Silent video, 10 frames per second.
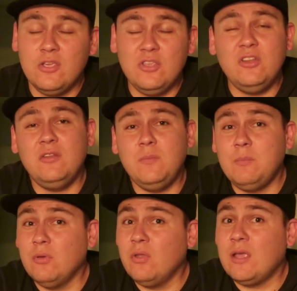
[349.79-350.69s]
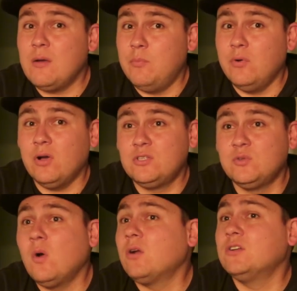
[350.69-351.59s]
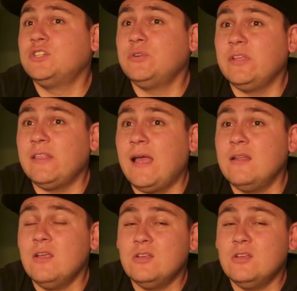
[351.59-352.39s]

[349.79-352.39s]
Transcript: you need to be building a book towards shooting that.